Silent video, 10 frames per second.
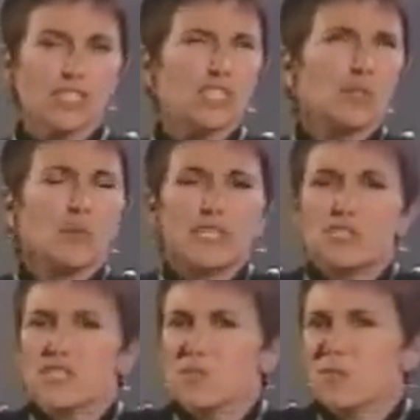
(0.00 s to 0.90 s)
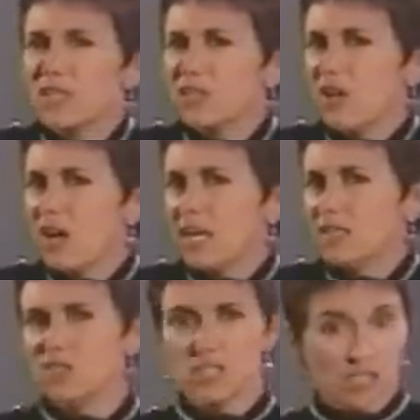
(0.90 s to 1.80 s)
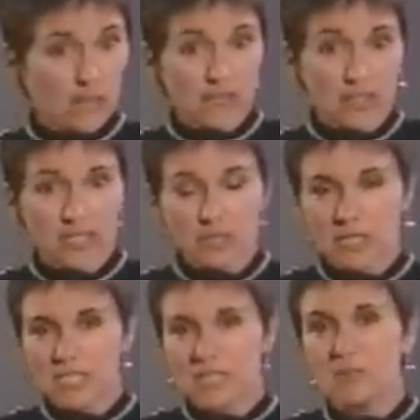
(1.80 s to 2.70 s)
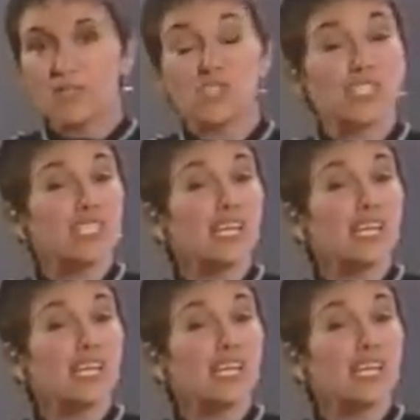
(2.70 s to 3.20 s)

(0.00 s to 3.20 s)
She questions me a lot. She's not very trusting, but she